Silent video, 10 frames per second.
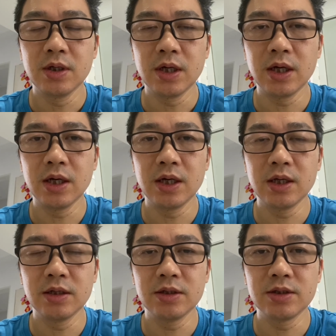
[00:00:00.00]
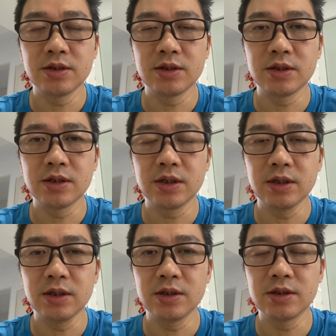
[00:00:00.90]
and
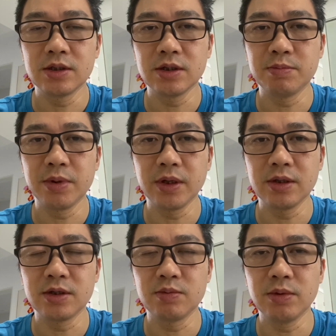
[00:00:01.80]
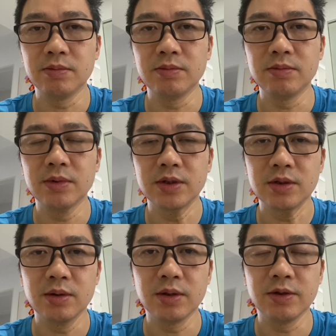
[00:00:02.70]
let's just pick this one.
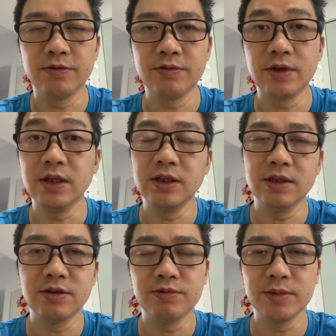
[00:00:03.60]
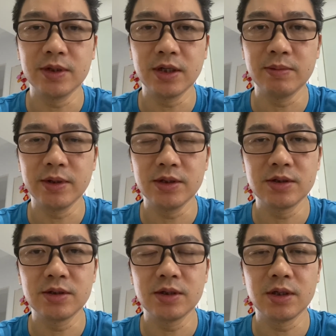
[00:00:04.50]
So I've deleted this from the
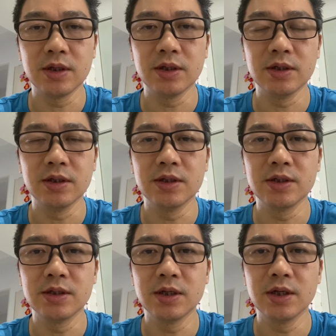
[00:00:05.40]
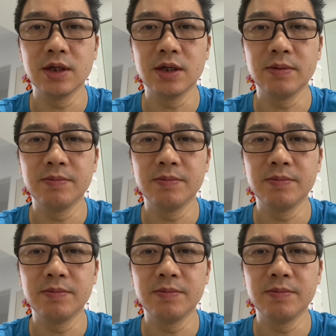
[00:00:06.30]
database and uh,